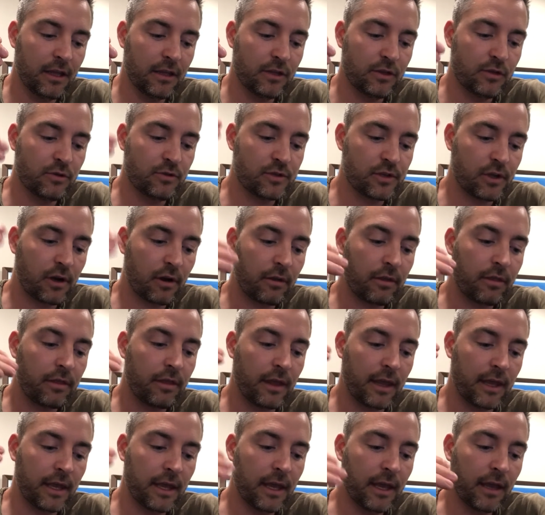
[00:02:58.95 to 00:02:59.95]
you start
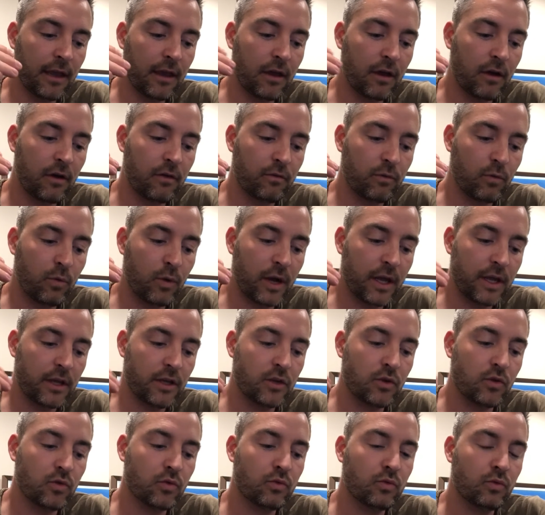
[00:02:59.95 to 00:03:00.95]
thinking of what
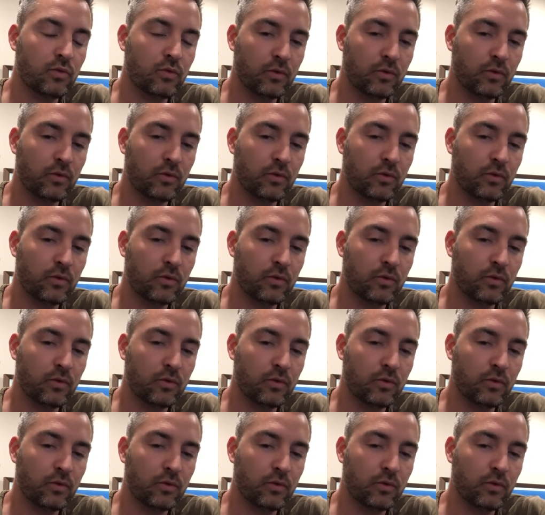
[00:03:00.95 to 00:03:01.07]
you